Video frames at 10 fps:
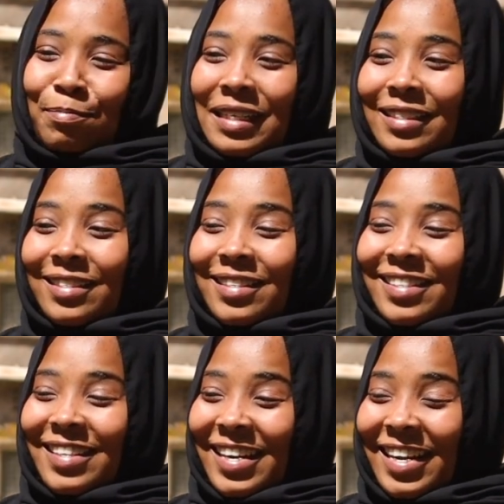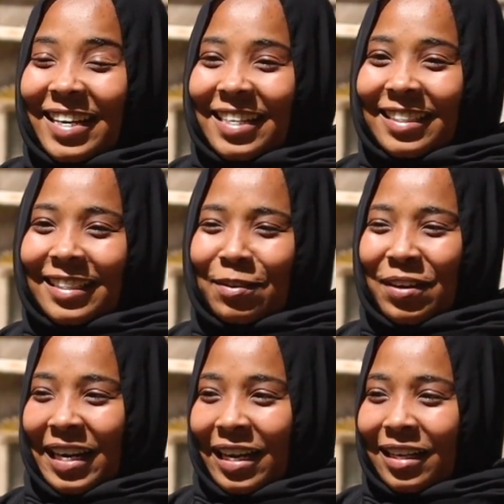But the ladies, they
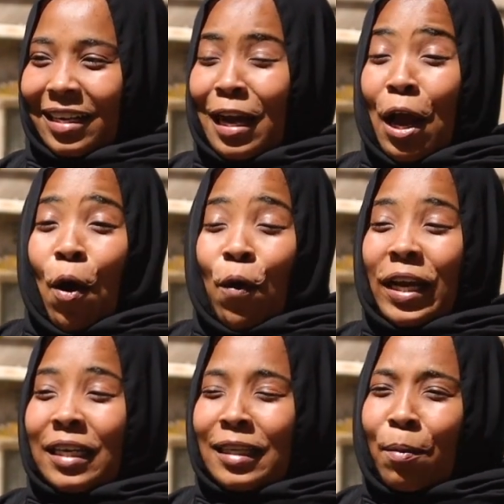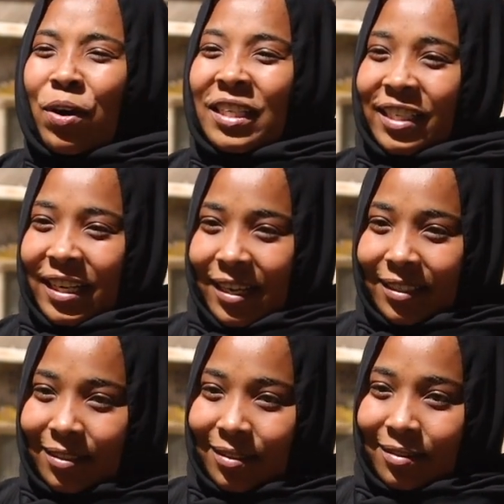were like, okay, some were
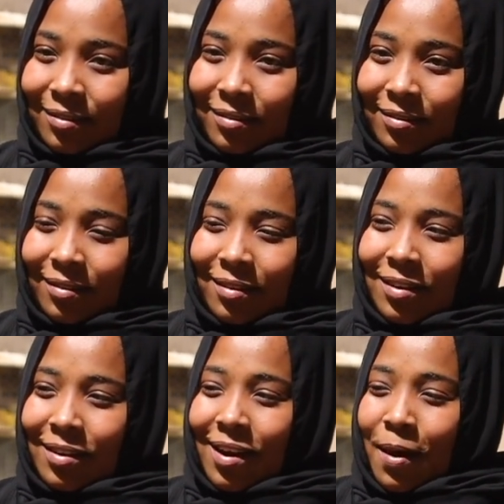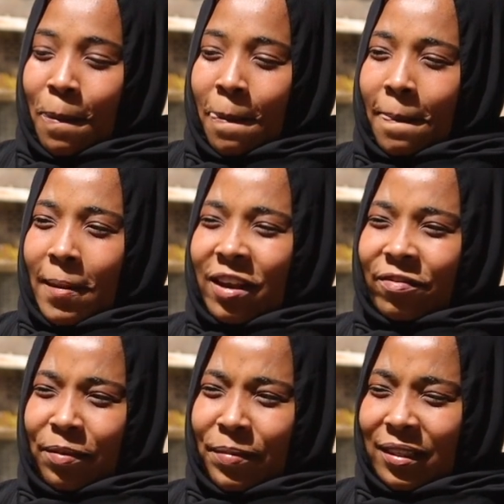jealous,
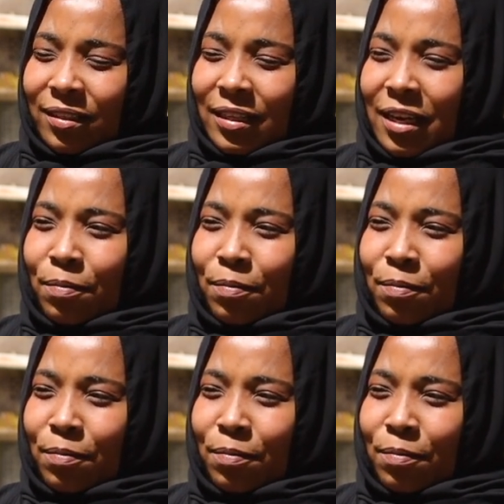if I might say,